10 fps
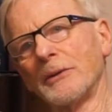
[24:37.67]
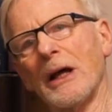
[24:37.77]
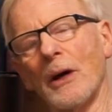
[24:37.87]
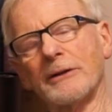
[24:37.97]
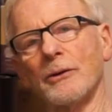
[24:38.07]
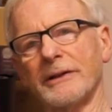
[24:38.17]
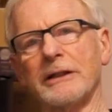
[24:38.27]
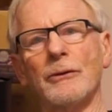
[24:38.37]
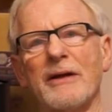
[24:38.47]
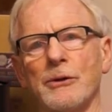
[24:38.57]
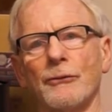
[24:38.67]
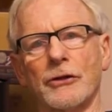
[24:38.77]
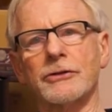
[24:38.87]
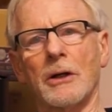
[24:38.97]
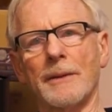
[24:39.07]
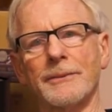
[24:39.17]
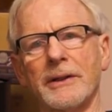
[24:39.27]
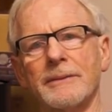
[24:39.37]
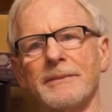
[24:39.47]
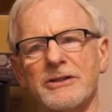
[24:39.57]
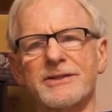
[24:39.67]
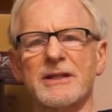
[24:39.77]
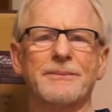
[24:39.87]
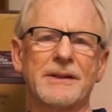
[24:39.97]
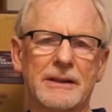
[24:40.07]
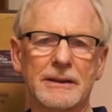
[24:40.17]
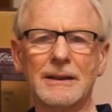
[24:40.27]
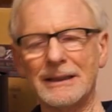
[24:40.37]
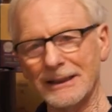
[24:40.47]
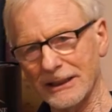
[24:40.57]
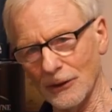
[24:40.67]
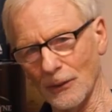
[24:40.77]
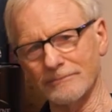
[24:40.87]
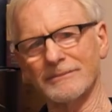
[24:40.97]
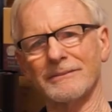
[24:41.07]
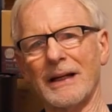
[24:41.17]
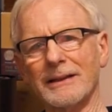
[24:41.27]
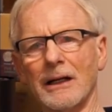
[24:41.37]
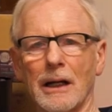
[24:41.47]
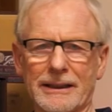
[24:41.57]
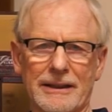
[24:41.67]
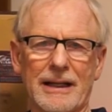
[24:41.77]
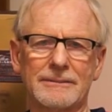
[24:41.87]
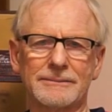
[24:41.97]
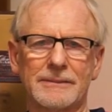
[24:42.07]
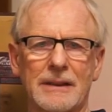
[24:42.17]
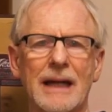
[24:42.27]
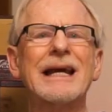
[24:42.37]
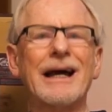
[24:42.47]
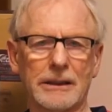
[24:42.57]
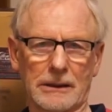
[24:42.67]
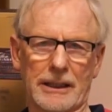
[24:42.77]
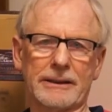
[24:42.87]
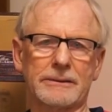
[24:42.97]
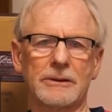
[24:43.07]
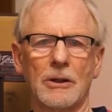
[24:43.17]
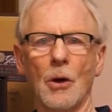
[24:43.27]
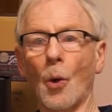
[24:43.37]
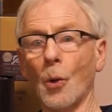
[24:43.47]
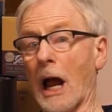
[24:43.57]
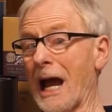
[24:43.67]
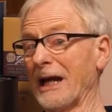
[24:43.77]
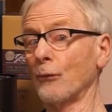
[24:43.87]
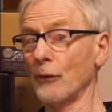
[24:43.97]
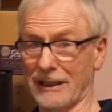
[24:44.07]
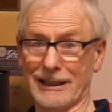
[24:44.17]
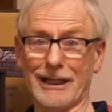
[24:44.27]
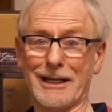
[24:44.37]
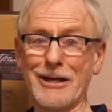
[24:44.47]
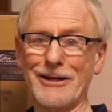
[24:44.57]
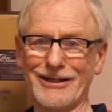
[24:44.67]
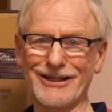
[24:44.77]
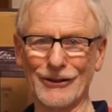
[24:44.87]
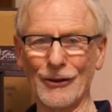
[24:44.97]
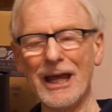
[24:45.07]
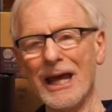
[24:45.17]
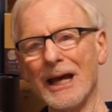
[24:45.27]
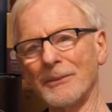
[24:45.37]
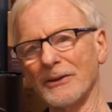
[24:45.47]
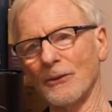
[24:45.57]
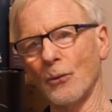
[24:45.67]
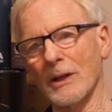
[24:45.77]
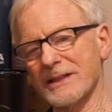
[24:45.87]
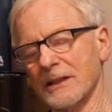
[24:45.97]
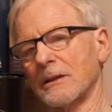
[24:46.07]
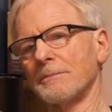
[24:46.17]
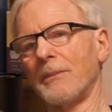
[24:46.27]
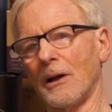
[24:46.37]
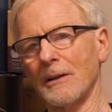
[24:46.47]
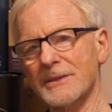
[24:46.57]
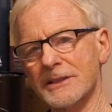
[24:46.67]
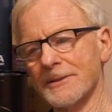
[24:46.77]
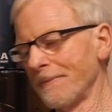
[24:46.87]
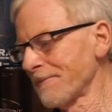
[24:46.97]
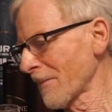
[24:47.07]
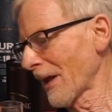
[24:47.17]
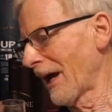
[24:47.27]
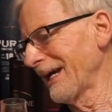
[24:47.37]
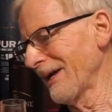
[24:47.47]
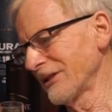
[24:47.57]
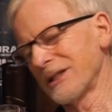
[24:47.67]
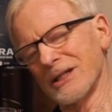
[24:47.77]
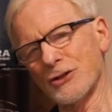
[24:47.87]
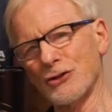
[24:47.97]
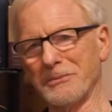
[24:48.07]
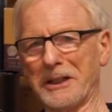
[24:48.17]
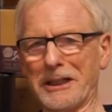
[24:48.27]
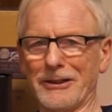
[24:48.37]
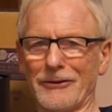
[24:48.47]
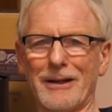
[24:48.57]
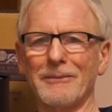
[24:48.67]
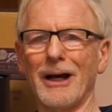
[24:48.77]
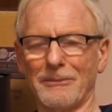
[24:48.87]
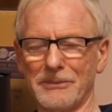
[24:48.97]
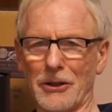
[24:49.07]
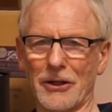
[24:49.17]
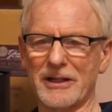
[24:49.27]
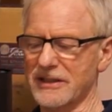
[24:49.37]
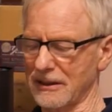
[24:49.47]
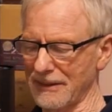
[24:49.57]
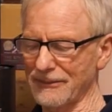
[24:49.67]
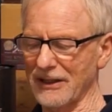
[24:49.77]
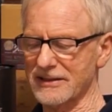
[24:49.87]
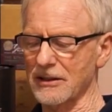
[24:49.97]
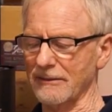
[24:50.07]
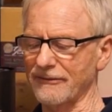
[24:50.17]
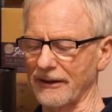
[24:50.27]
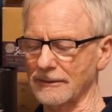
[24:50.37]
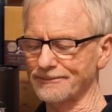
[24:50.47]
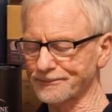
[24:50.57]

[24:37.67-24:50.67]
Now, they don't have to be over the top. They can be just something that, I kind of like that. I kind of like it. Or I really like it, But the ones that are bombs, I haven't done too many of them, I'll be honest, and maybe that's not fair.